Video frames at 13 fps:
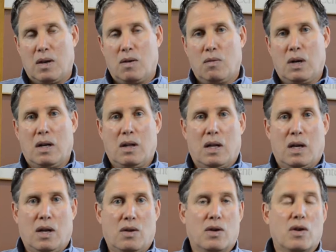Well, I
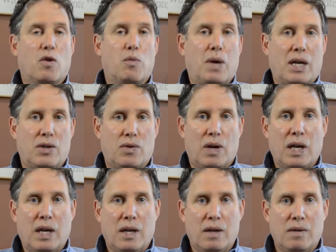could go by
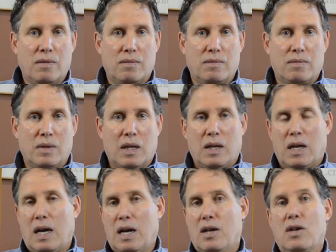train,
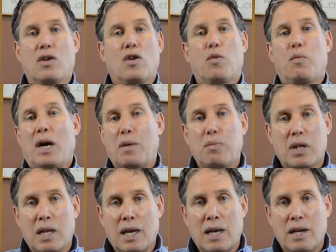I could go by
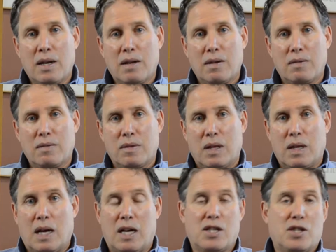plane,
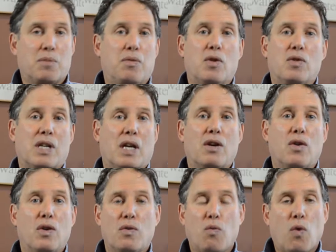I suppose I
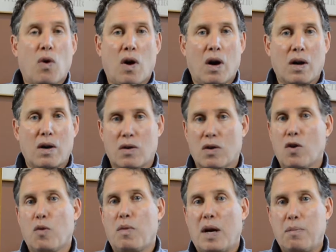could walk or go
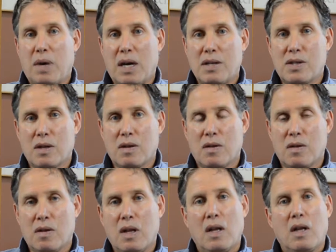by
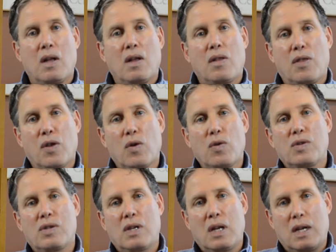bicycle.
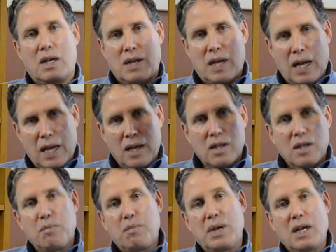Those take the
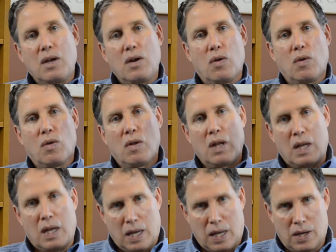big goal
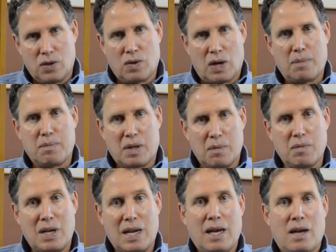and drop them
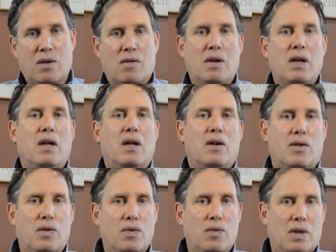down
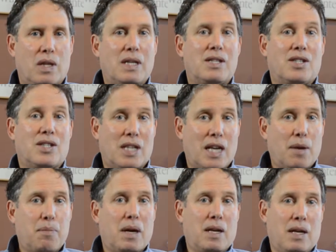to the
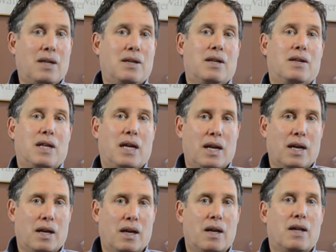step I need to take
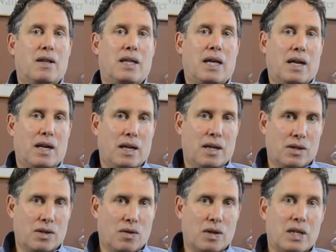that is
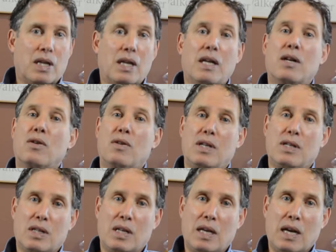going to increase
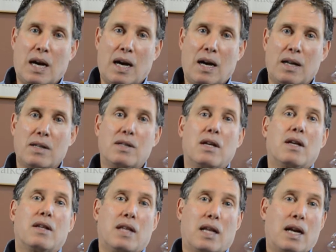the odds
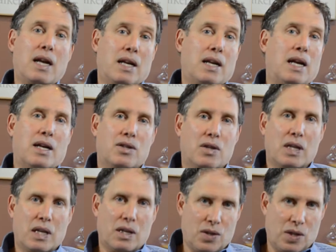that I can actually
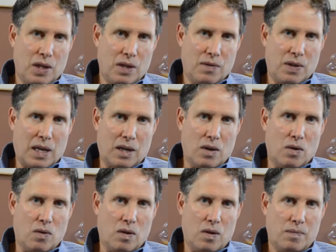achieve that
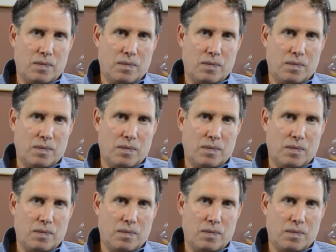goal.